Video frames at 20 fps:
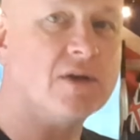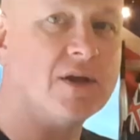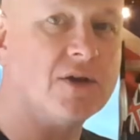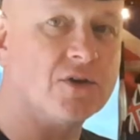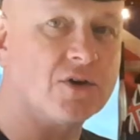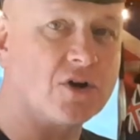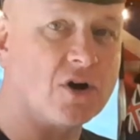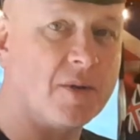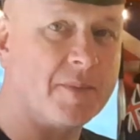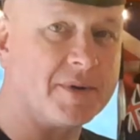in
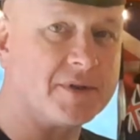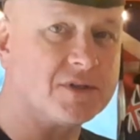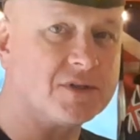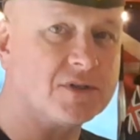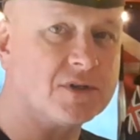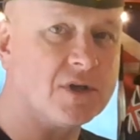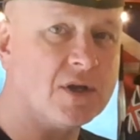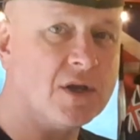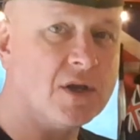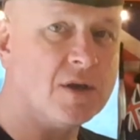the
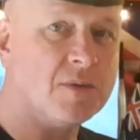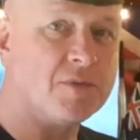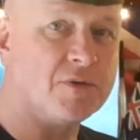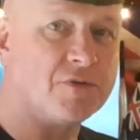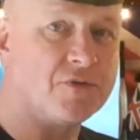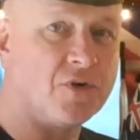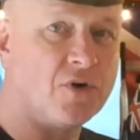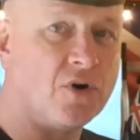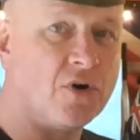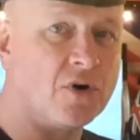comments
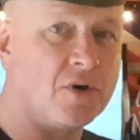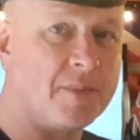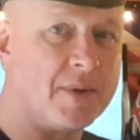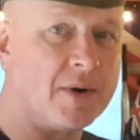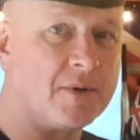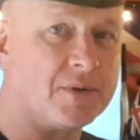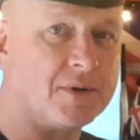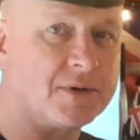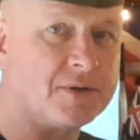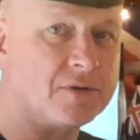before
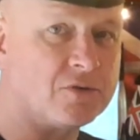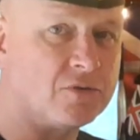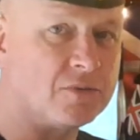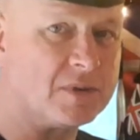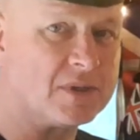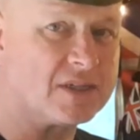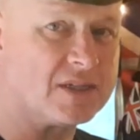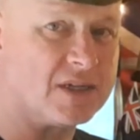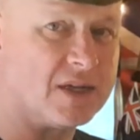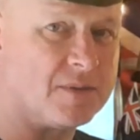about it a
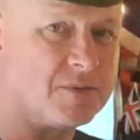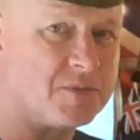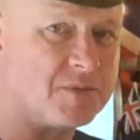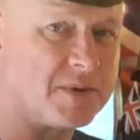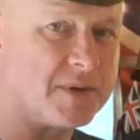couple of times.